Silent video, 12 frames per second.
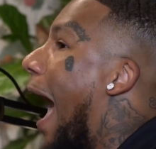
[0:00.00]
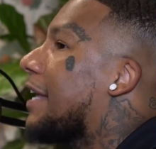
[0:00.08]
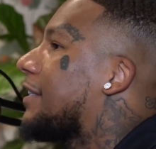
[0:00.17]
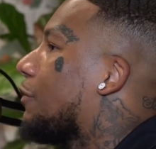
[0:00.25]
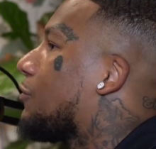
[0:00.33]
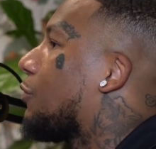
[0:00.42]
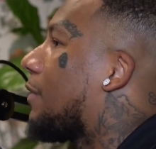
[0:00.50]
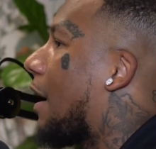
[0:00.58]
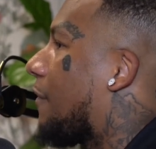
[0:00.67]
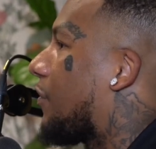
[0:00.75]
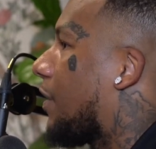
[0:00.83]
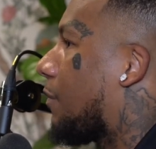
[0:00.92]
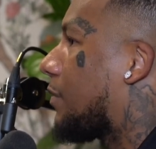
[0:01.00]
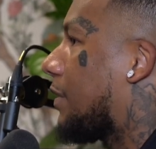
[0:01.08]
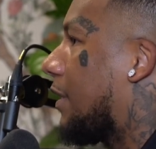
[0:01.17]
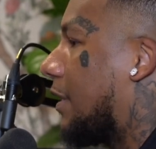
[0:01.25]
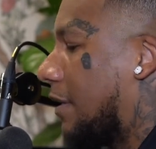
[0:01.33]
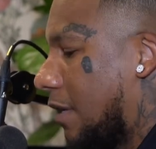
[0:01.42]
I still was doing everything was
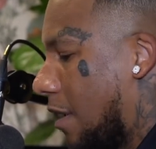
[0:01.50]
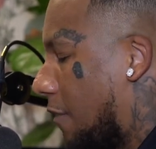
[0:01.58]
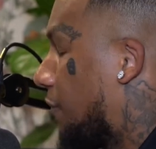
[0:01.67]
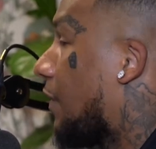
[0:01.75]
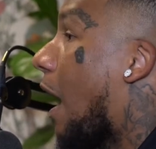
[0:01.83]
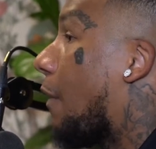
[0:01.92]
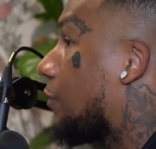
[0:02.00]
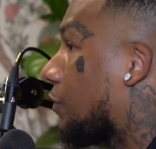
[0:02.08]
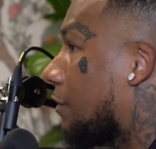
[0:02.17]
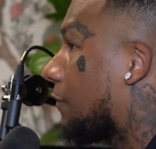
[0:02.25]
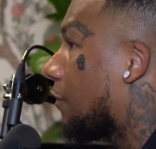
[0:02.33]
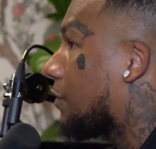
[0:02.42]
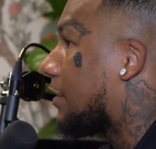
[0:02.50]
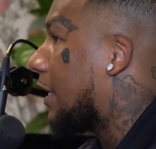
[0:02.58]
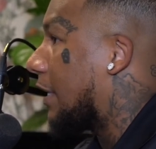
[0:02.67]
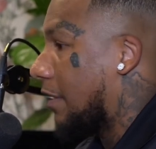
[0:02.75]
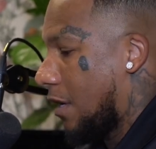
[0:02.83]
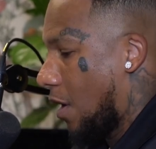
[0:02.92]
needed. Flowers on the first
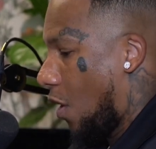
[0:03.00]
date